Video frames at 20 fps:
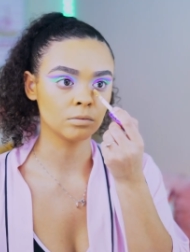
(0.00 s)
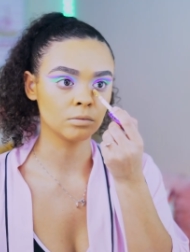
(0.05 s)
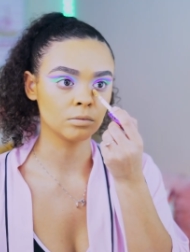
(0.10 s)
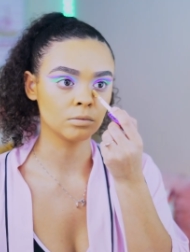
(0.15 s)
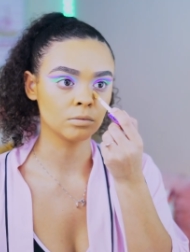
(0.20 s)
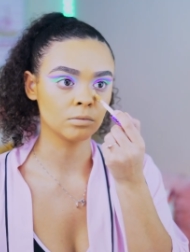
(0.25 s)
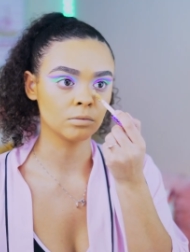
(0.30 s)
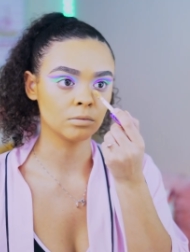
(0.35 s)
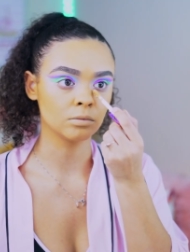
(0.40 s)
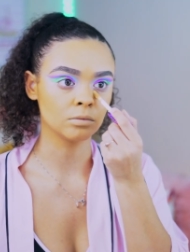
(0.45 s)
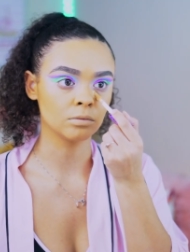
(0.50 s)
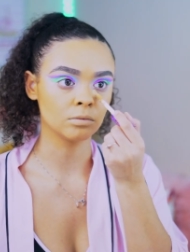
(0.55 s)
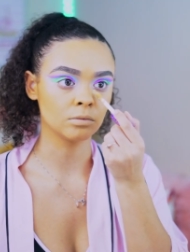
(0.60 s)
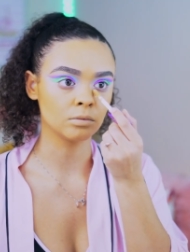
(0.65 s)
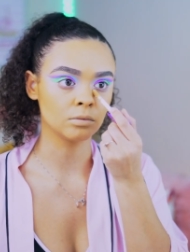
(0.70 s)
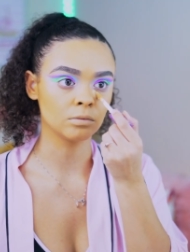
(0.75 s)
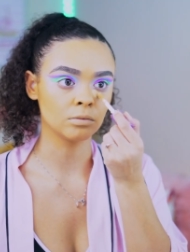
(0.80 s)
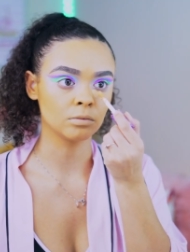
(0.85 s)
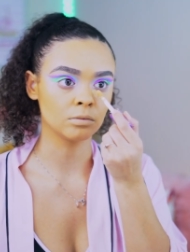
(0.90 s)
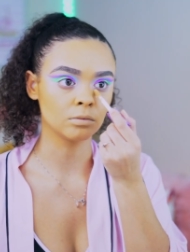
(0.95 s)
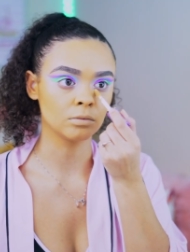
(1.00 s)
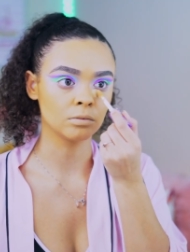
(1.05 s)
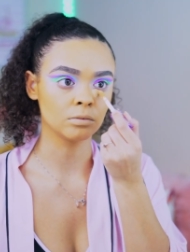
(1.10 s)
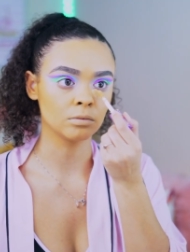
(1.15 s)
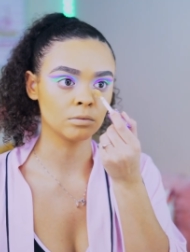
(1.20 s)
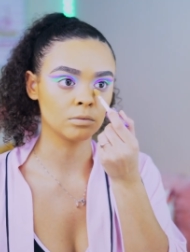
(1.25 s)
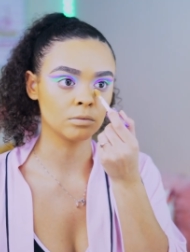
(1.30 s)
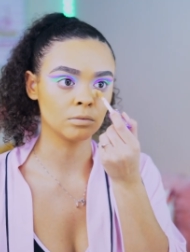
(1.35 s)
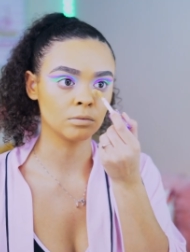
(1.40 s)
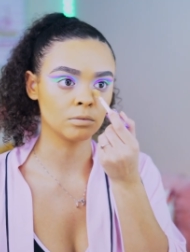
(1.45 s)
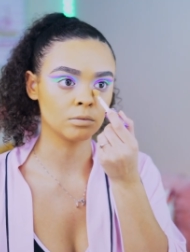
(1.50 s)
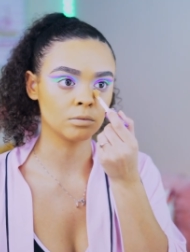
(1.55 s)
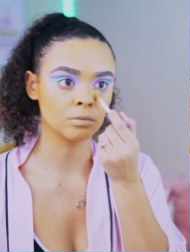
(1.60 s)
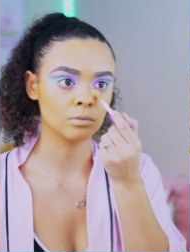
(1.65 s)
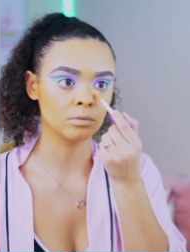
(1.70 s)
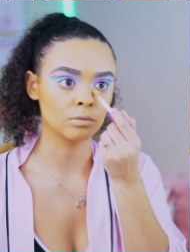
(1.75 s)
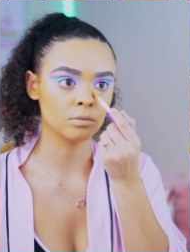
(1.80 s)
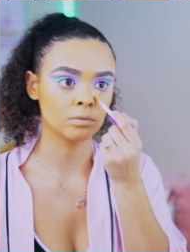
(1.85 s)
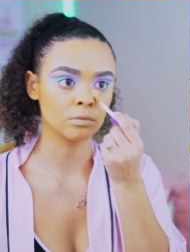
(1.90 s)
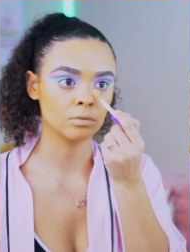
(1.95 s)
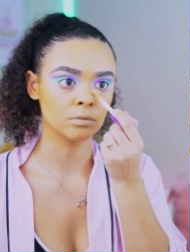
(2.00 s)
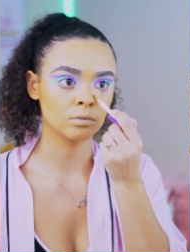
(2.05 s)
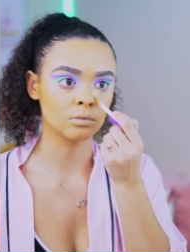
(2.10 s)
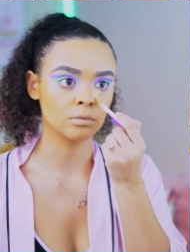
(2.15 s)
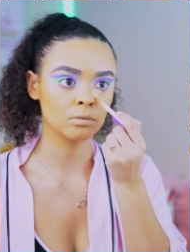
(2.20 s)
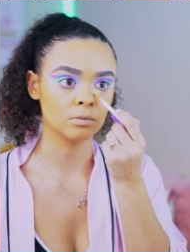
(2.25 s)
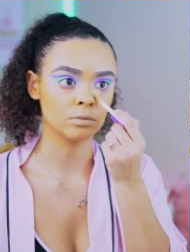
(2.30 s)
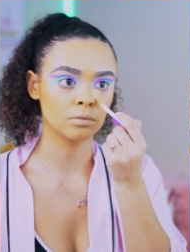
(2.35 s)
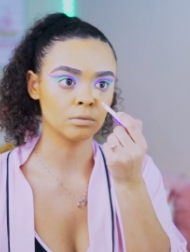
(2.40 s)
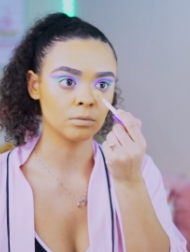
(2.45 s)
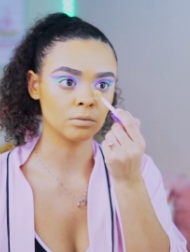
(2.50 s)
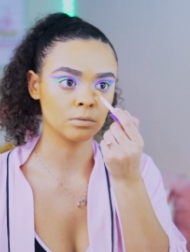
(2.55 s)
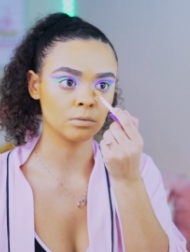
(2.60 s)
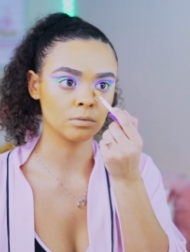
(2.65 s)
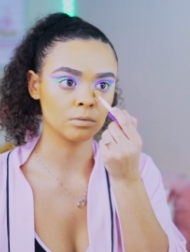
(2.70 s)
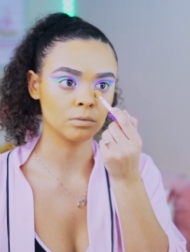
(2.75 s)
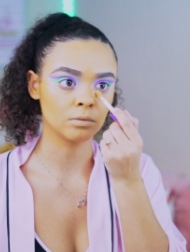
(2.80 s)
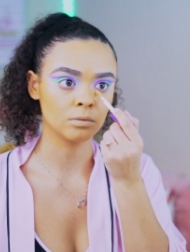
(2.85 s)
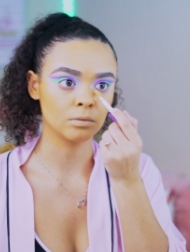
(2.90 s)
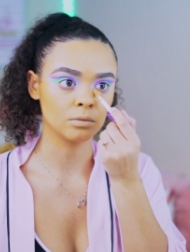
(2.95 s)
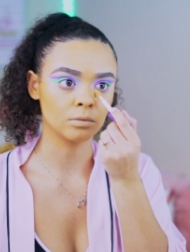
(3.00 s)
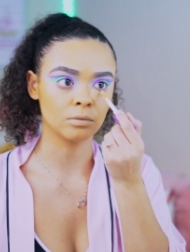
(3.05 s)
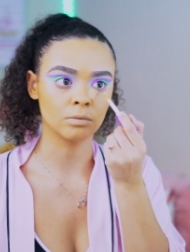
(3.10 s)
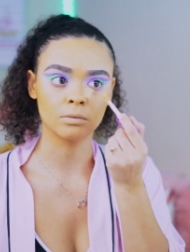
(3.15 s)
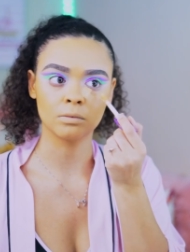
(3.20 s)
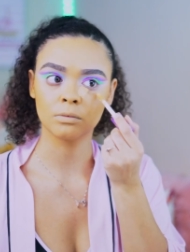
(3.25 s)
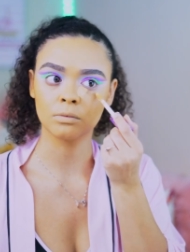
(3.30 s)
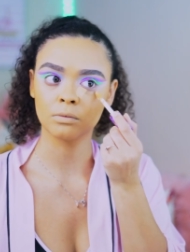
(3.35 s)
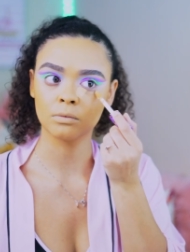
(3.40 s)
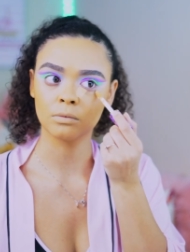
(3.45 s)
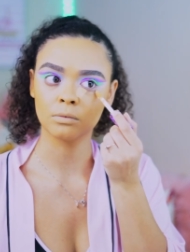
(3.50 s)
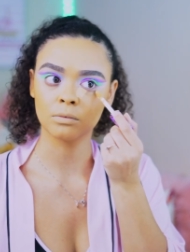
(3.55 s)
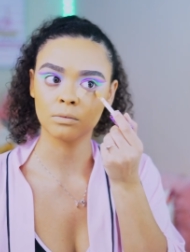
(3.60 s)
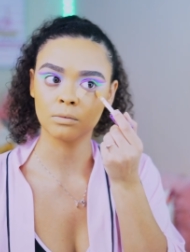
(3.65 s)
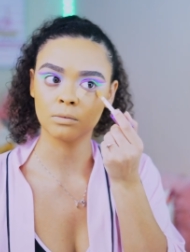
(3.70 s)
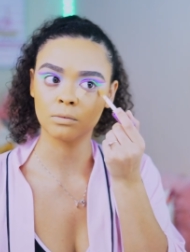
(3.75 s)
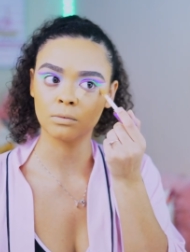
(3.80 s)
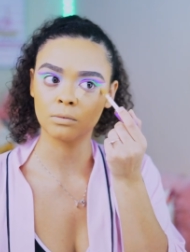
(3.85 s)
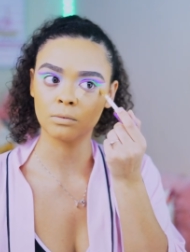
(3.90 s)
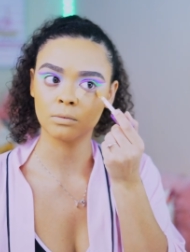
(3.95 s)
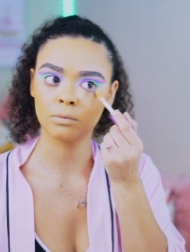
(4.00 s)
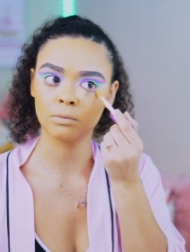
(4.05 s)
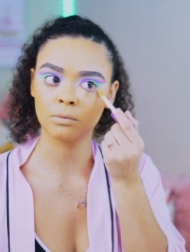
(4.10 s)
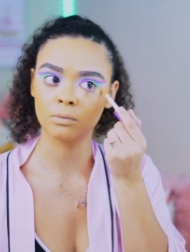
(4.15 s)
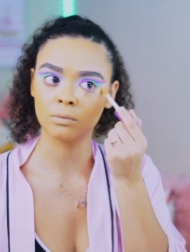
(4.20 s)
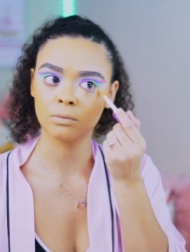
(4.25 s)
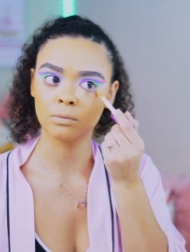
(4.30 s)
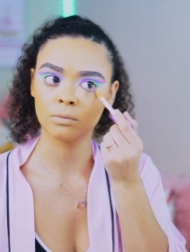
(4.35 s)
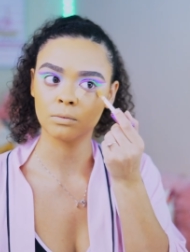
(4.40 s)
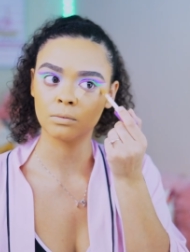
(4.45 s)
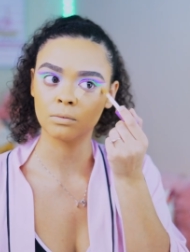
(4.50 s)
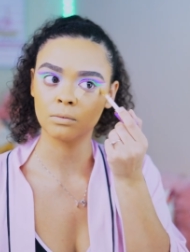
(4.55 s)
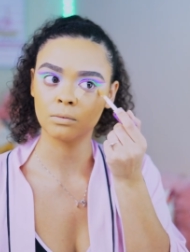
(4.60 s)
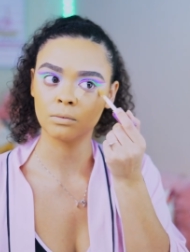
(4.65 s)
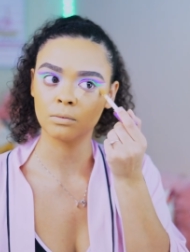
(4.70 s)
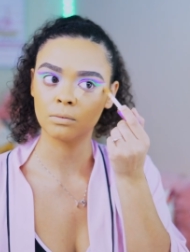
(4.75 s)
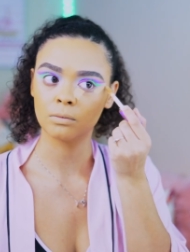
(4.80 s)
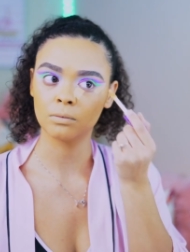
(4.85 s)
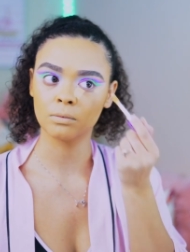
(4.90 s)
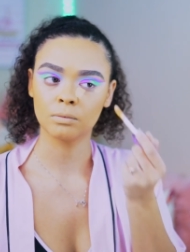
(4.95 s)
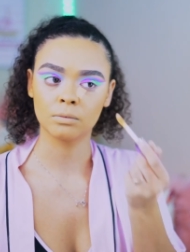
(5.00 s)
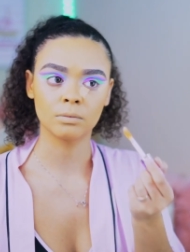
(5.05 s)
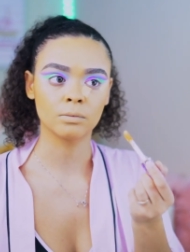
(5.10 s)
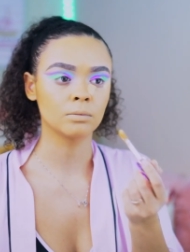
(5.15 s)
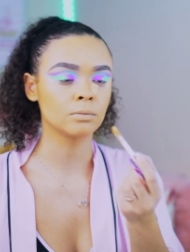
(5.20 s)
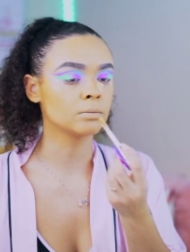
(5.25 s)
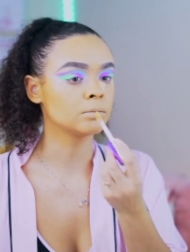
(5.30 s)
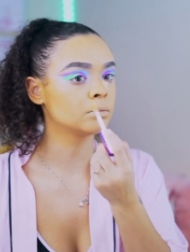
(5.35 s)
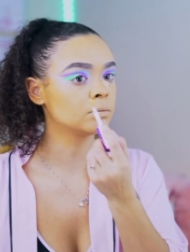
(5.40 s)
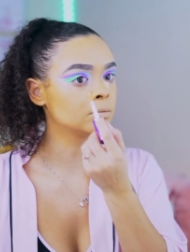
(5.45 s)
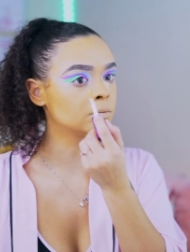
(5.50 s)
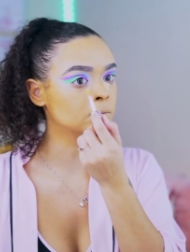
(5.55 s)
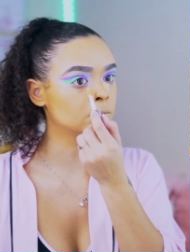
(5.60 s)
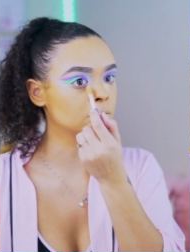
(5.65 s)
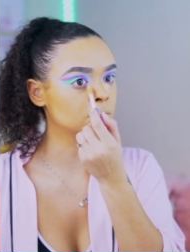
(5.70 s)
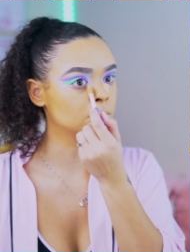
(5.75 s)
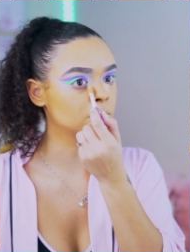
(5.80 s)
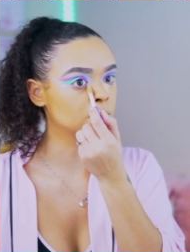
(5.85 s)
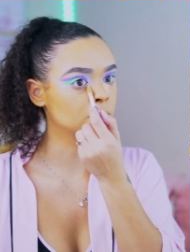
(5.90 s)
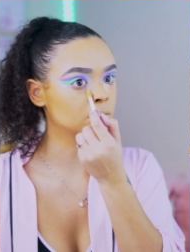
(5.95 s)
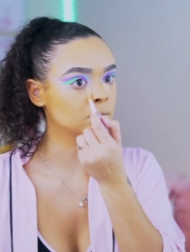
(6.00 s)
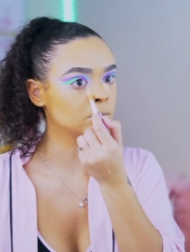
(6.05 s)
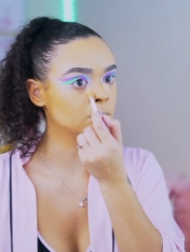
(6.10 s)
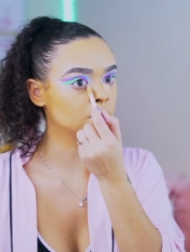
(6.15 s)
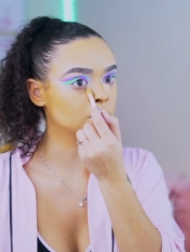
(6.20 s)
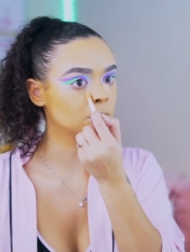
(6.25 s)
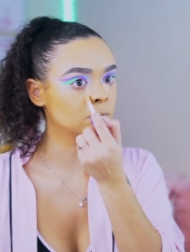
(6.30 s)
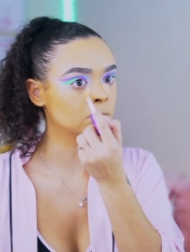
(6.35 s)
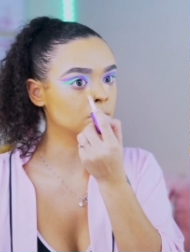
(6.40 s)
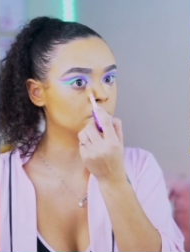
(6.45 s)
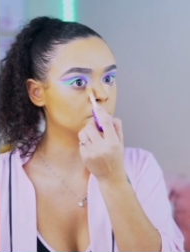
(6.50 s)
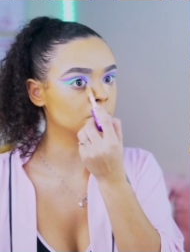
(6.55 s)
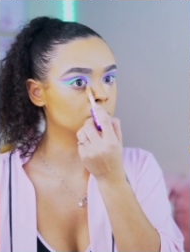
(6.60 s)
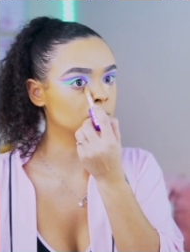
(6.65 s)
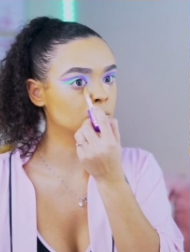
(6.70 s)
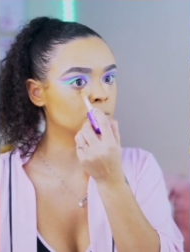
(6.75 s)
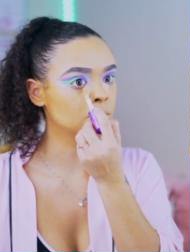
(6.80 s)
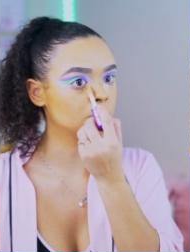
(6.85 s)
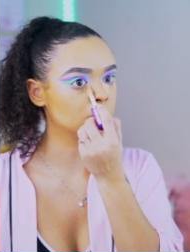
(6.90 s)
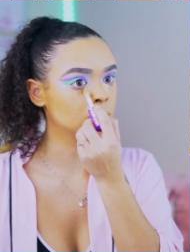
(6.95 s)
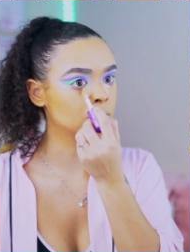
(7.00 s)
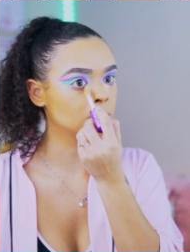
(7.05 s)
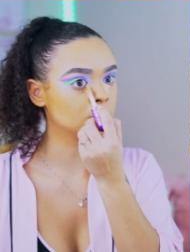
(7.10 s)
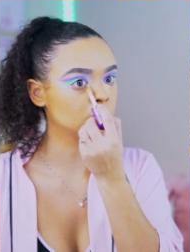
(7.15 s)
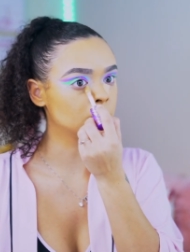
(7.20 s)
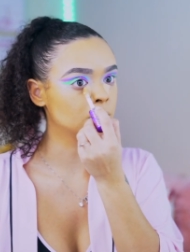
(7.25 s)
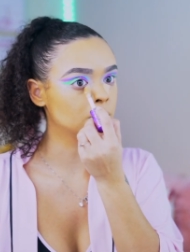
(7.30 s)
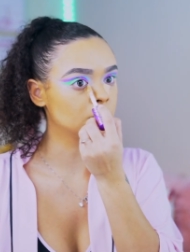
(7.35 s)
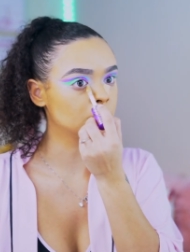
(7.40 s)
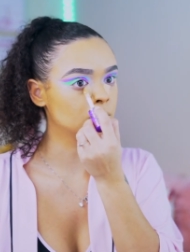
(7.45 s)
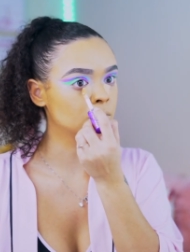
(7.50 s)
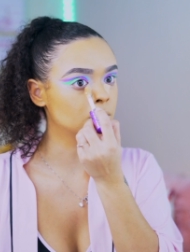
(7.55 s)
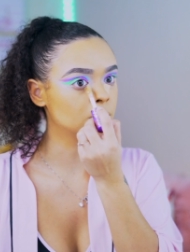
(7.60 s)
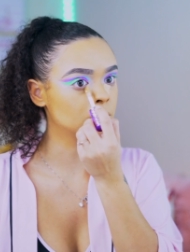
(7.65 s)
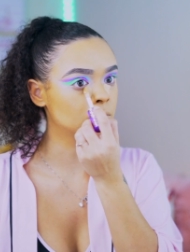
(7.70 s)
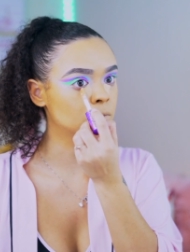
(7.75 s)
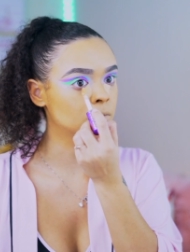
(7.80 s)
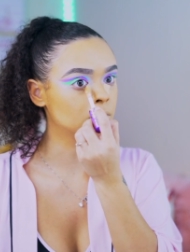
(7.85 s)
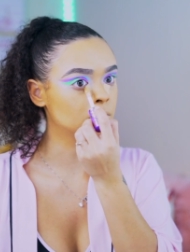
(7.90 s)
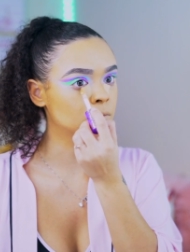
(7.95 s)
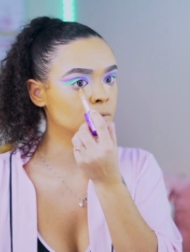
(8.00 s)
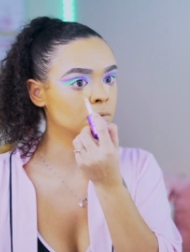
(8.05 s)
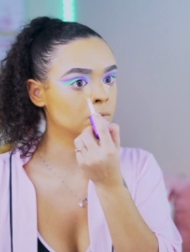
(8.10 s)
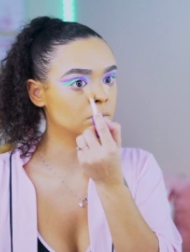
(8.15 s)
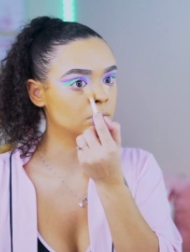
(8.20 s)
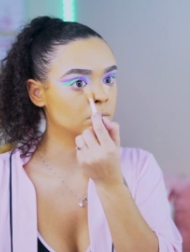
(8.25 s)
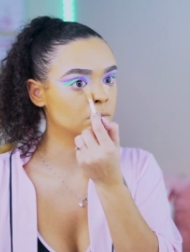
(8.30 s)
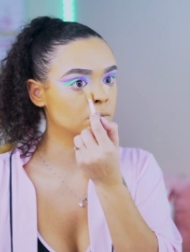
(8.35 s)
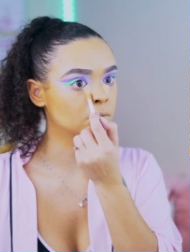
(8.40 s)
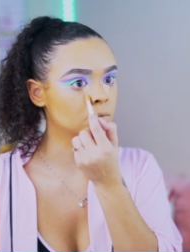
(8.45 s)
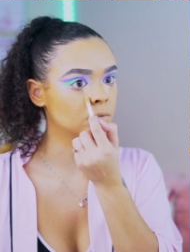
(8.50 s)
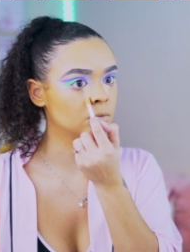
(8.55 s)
36S is the shade that I used under my eyes. 47S was the one that I used for contour.